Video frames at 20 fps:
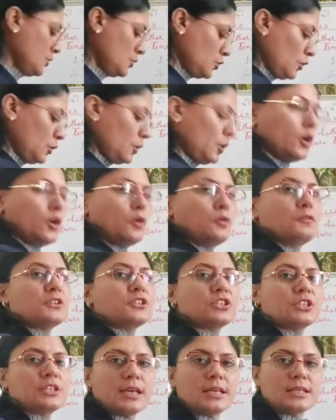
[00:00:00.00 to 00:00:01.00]
So,
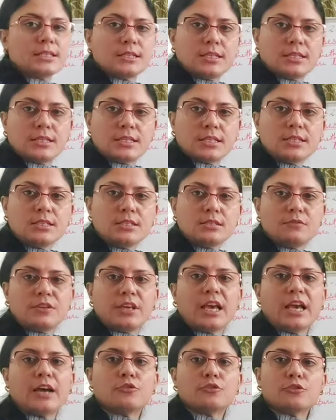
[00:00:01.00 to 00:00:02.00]
which tense this is
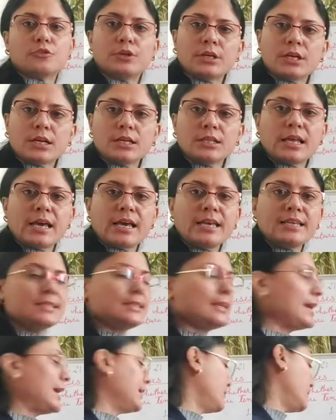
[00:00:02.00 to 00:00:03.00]
we have to recognize
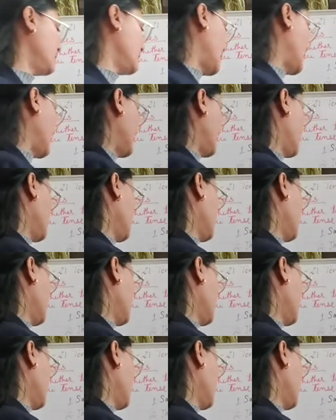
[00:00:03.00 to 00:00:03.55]
and write.